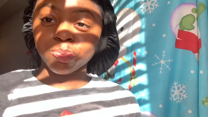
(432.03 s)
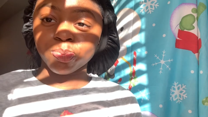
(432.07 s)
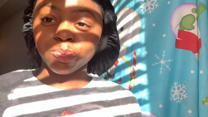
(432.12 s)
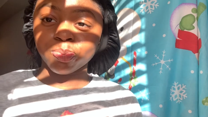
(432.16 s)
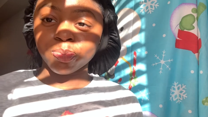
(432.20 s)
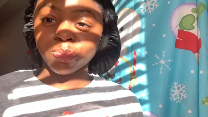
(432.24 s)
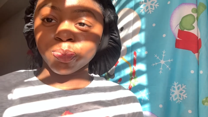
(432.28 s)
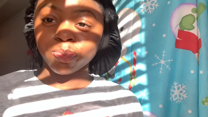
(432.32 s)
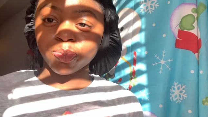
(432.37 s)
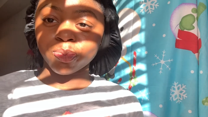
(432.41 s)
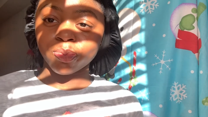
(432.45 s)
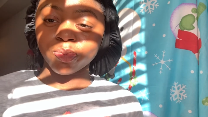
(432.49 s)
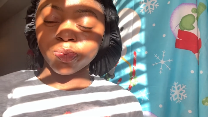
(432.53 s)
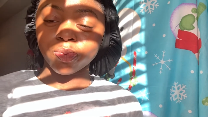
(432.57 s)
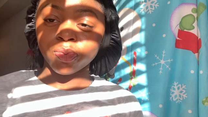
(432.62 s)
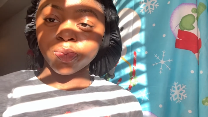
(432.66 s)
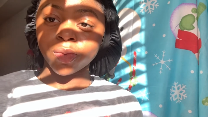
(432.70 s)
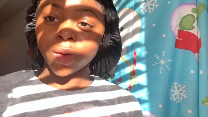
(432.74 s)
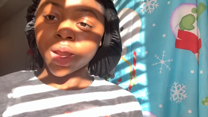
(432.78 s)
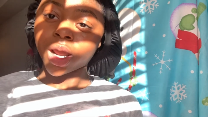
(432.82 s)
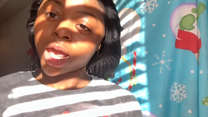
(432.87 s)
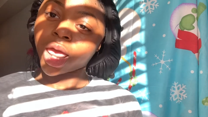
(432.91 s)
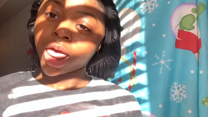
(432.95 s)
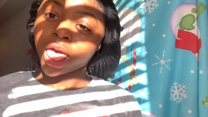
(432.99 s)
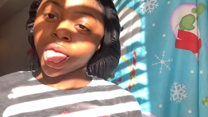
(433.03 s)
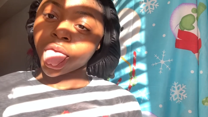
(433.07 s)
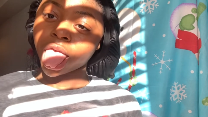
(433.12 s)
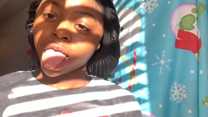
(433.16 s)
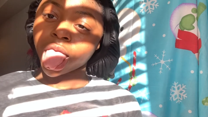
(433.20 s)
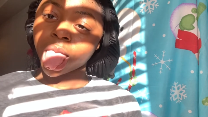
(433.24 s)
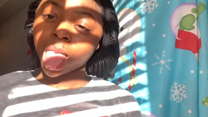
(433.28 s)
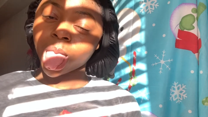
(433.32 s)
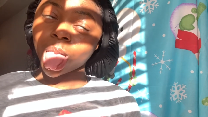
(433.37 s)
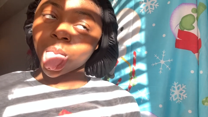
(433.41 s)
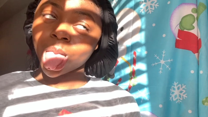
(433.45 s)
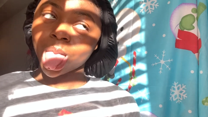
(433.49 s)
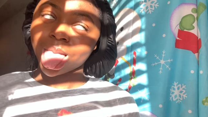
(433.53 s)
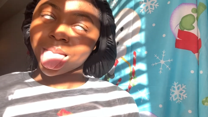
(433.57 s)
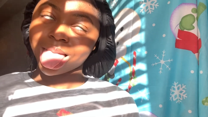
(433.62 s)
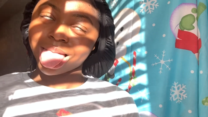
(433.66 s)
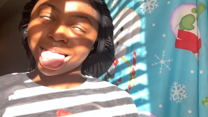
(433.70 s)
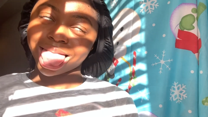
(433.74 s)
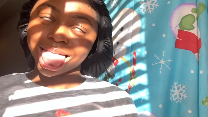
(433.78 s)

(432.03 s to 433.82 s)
Nobody speaks.